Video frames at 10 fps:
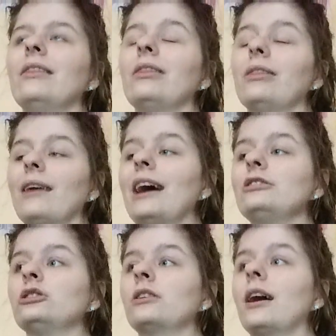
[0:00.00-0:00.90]

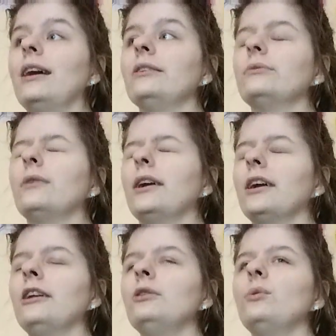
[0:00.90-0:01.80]
that just kind of, like,
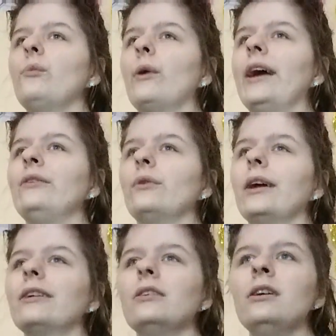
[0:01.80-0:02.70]
in a way,
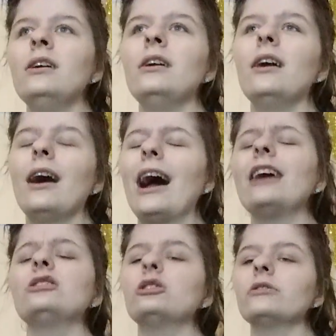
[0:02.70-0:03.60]
like,
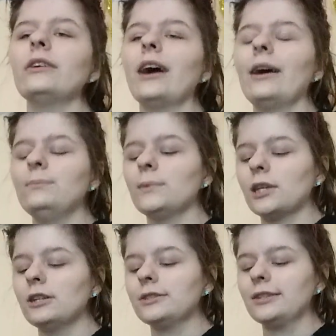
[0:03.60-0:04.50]
actually, I'm
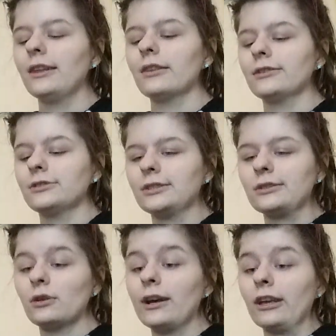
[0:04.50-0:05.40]
going to say this,
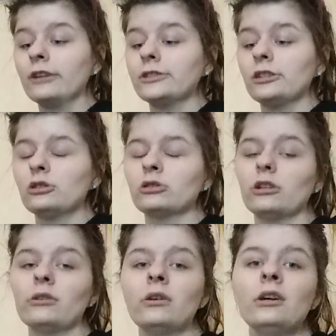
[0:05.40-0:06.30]
like, because it's
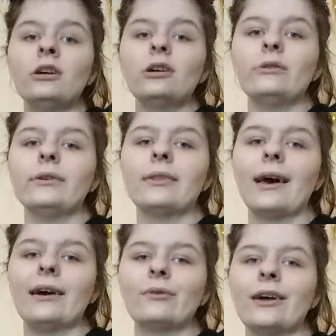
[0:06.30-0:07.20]
true. It was
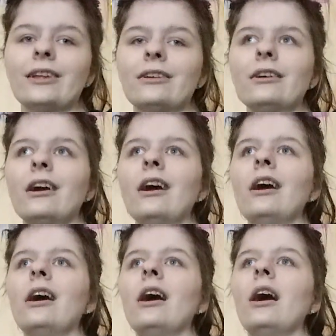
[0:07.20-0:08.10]
that, like,
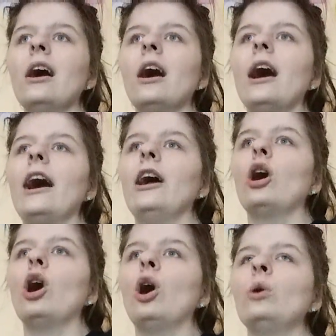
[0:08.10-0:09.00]
I
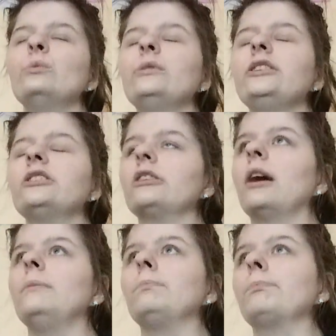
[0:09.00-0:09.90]
always
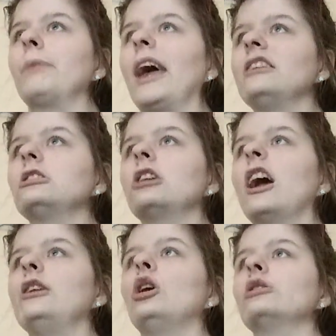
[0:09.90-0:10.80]
done better
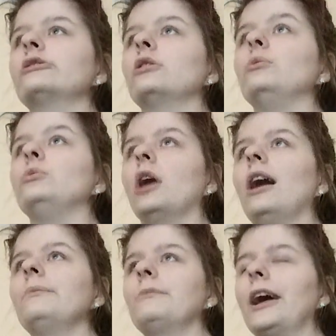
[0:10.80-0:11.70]
and also
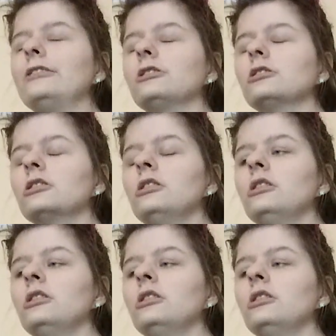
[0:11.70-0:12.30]
not better